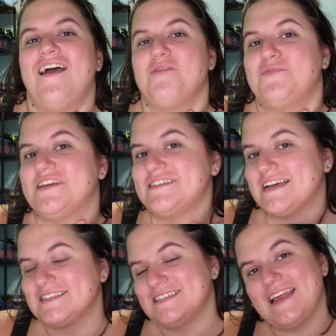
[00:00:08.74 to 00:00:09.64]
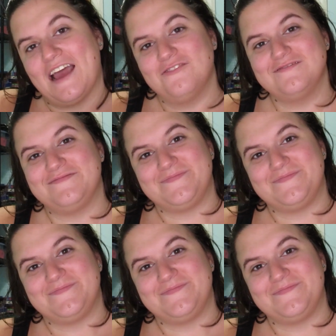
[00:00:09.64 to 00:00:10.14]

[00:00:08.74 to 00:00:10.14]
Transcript: I'm gonna test it out.